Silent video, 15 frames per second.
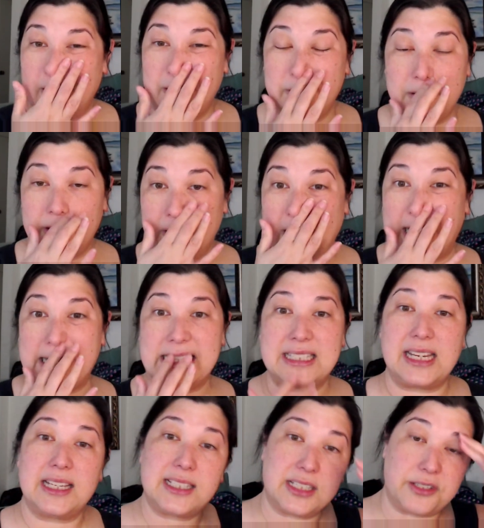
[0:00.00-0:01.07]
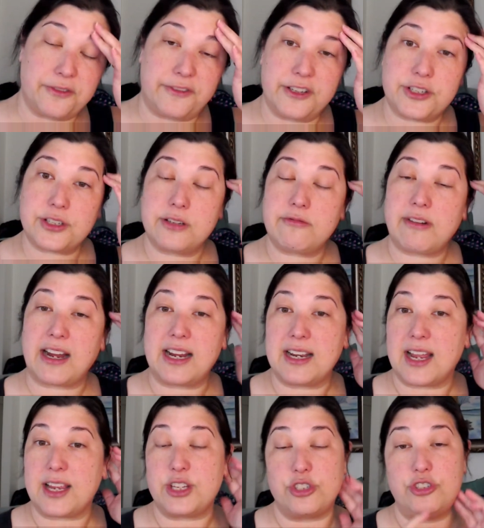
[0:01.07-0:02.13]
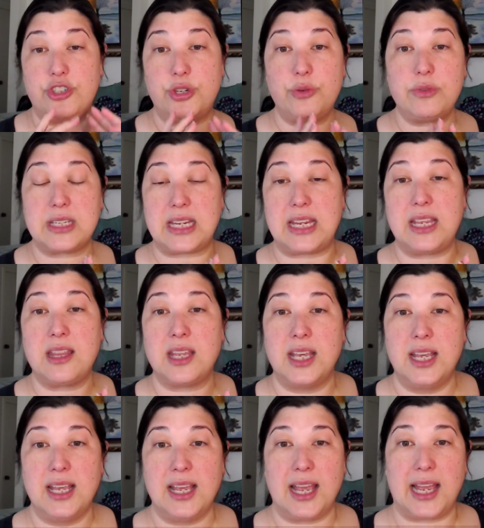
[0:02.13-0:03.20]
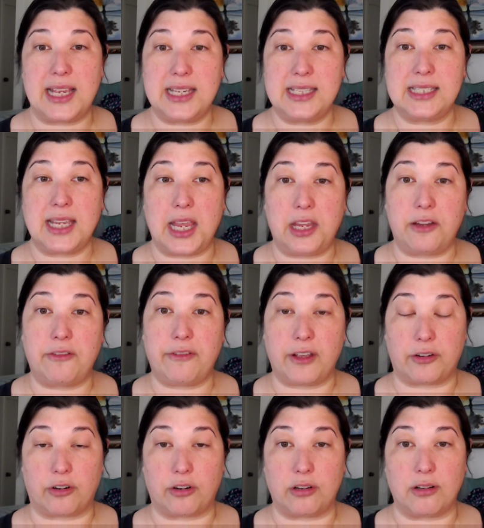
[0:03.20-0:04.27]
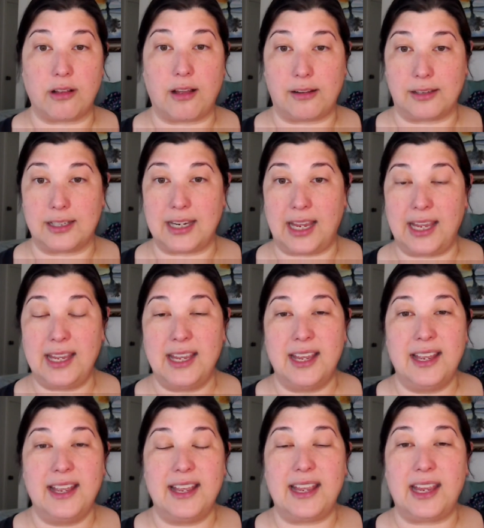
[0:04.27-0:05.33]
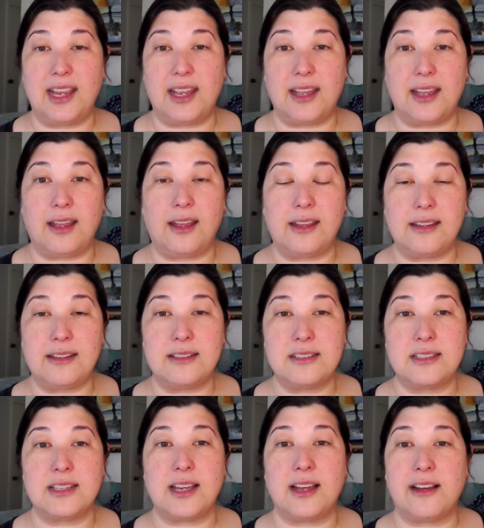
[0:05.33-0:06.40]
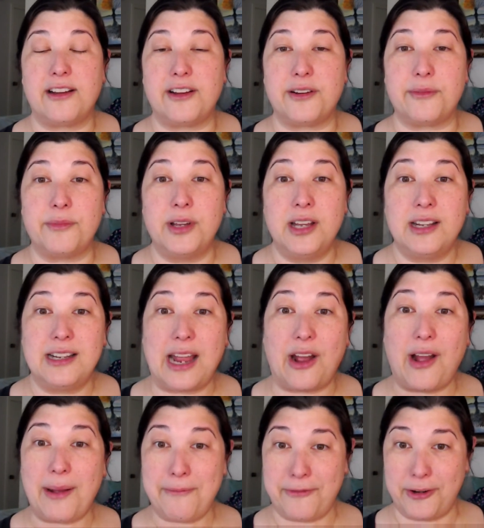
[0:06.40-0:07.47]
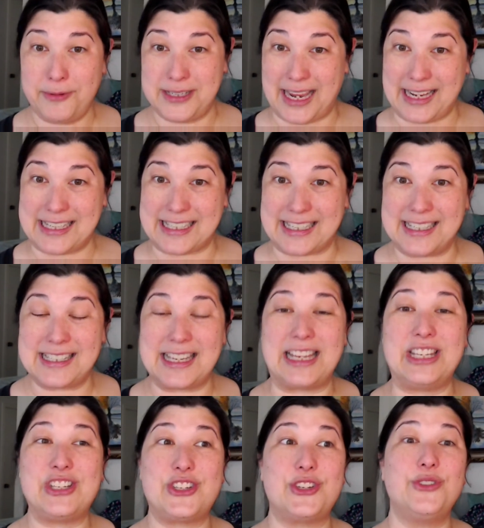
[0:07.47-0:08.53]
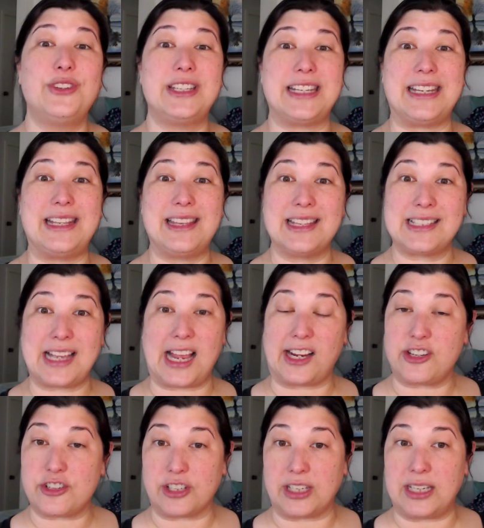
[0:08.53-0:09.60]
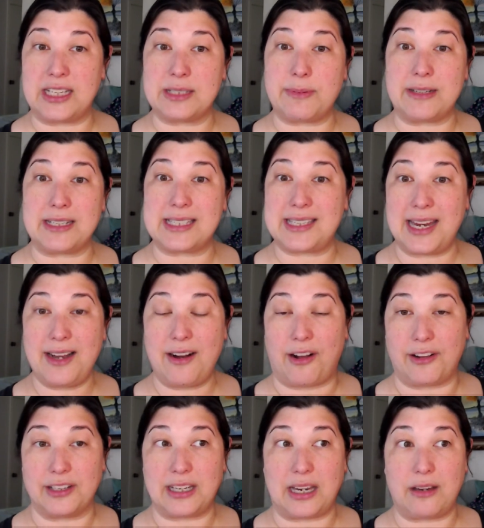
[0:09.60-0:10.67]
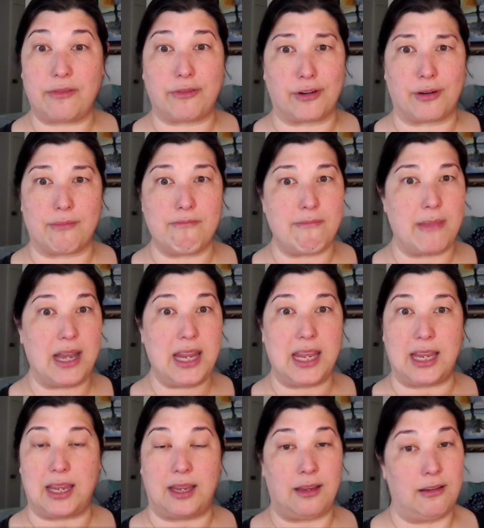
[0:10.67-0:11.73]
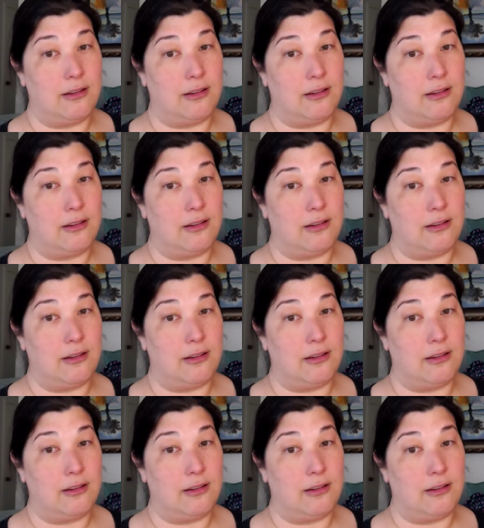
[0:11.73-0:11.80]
United States has officially recognized Juneteenth as a federal holiday. And um, now I'm from Texas, and Juneteenth is actually has been a state holiday for many,